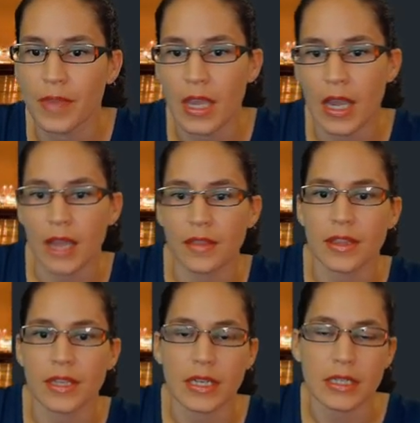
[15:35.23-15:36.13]
And then
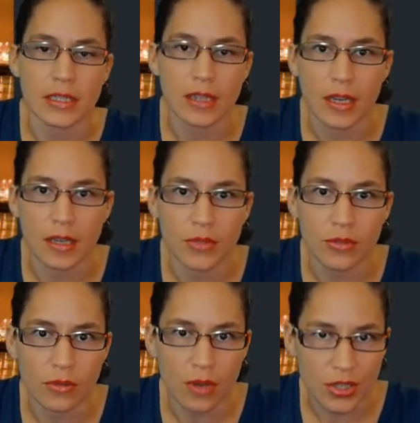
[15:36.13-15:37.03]
the next time you
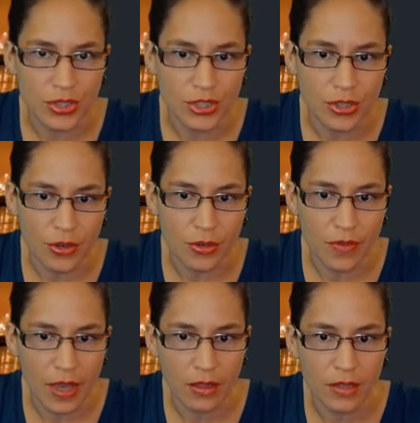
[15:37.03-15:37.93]
launch Stardew
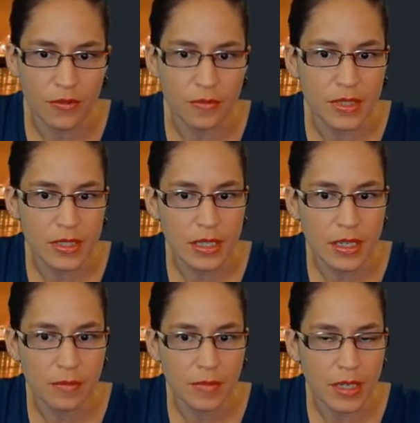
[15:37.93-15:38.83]
Valley from
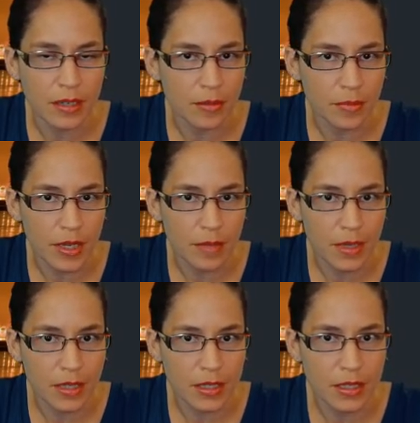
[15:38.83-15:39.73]
Steam, hitting the play
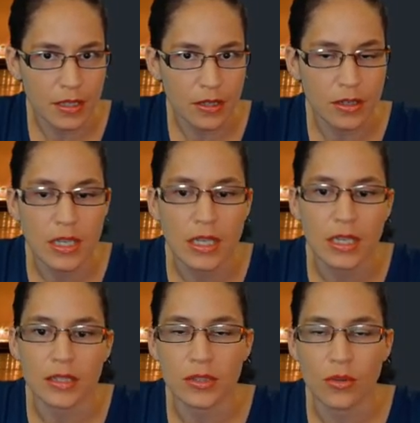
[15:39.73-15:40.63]
button here,
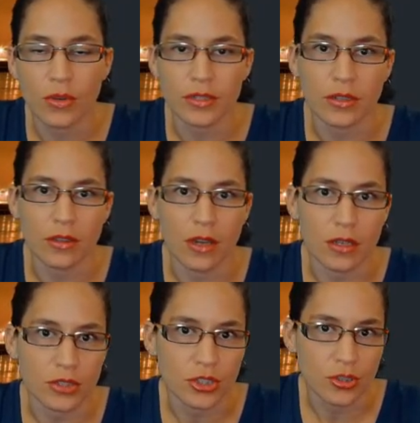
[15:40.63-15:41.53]
it's going to
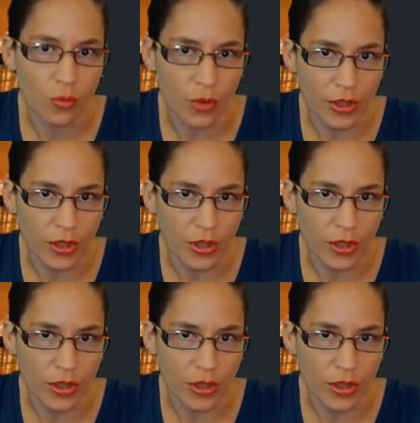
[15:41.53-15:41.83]
launch with your